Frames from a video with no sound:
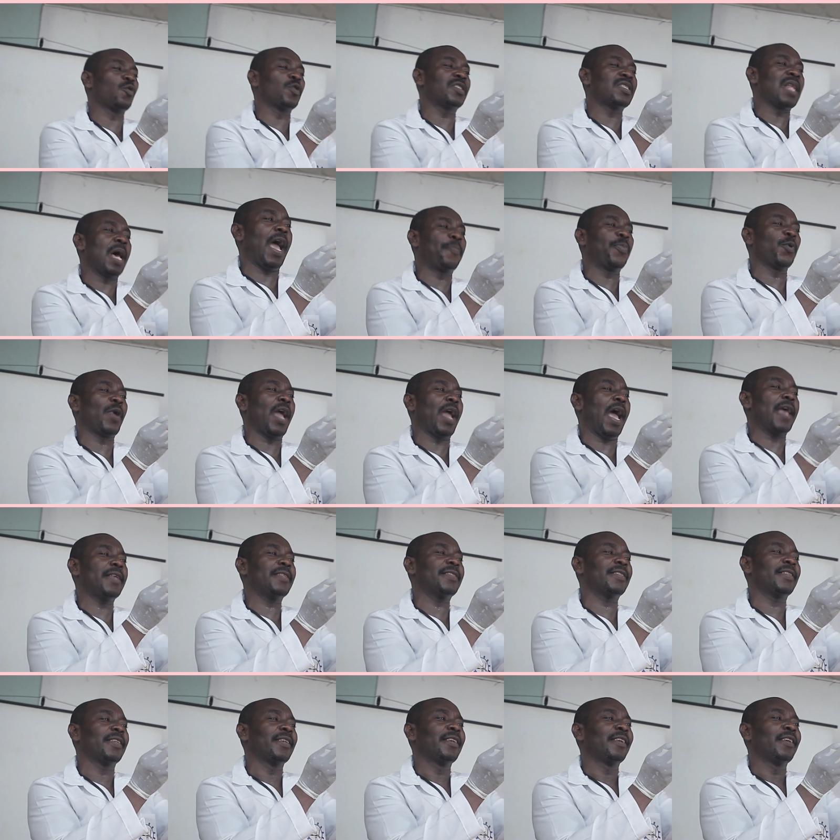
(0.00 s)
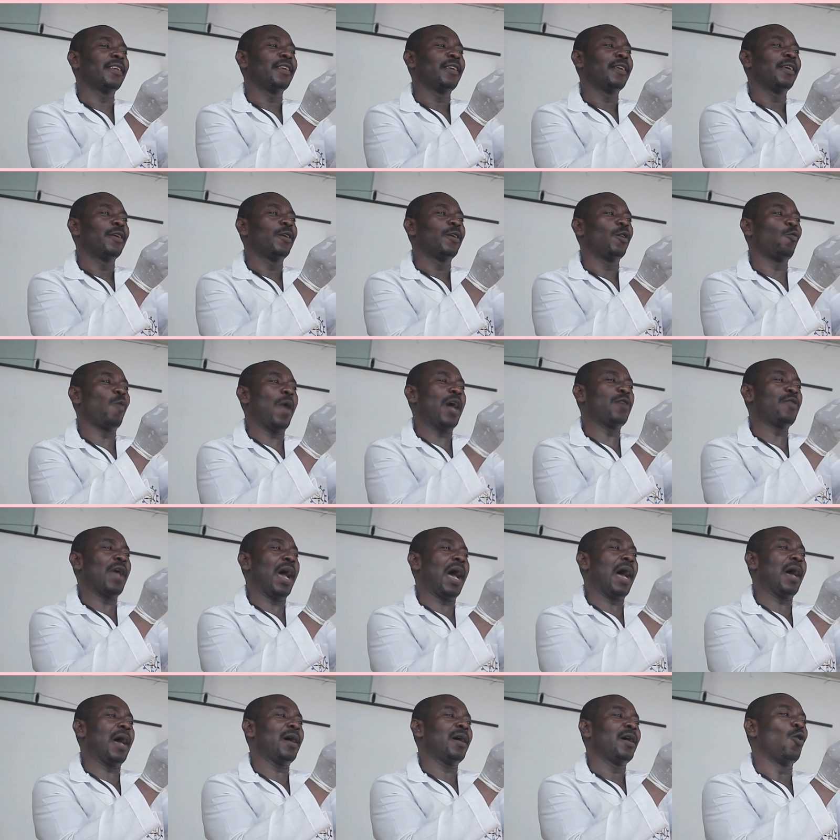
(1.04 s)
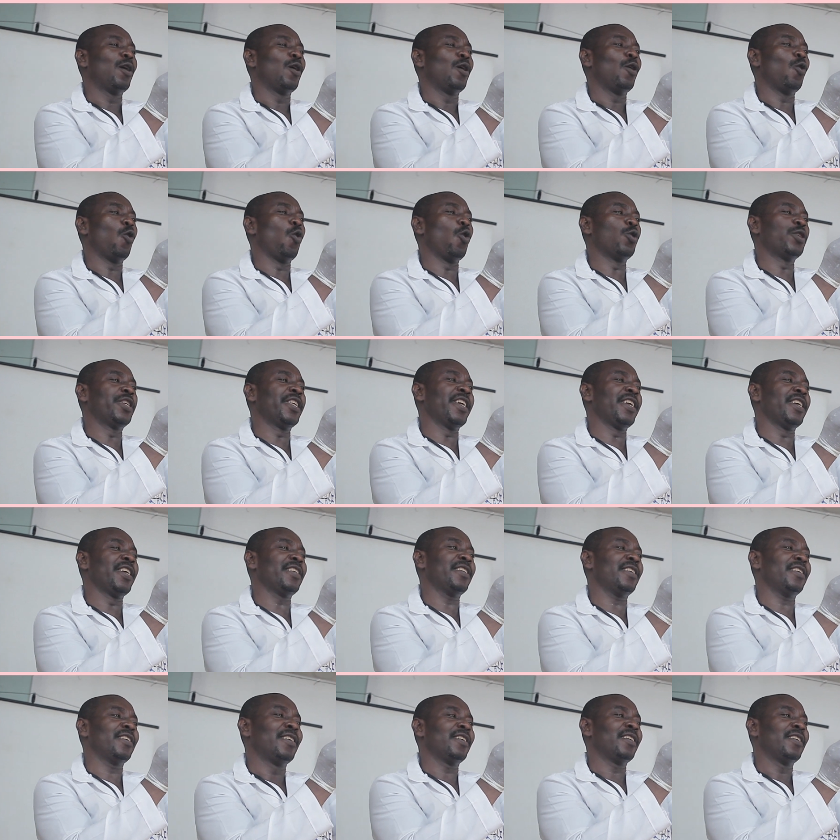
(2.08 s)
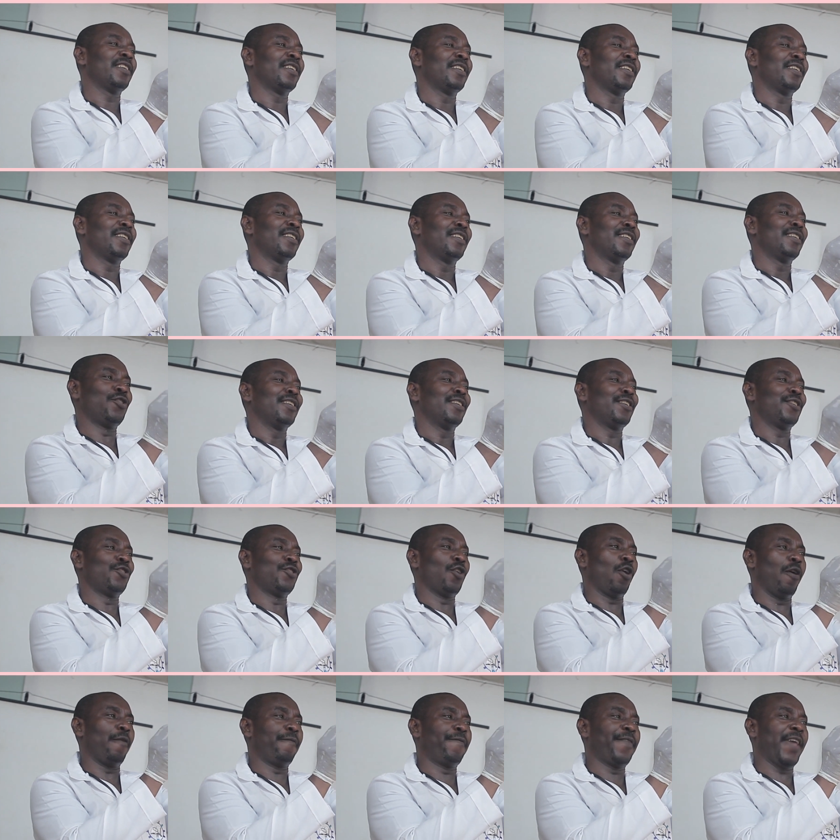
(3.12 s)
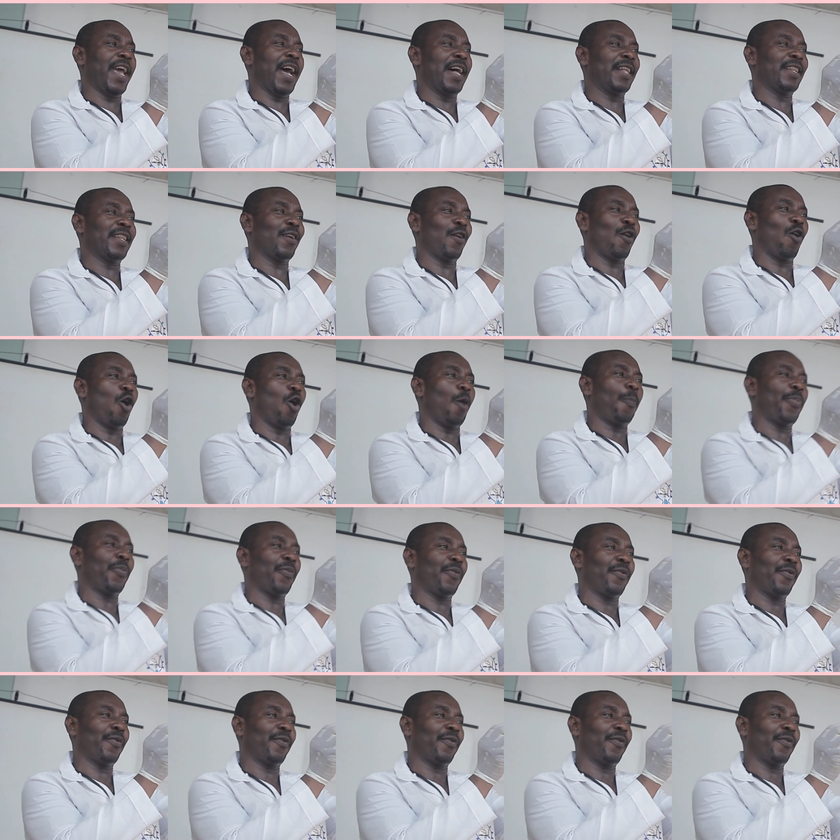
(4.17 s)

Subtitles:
to snap you guys while you are holding your beer up.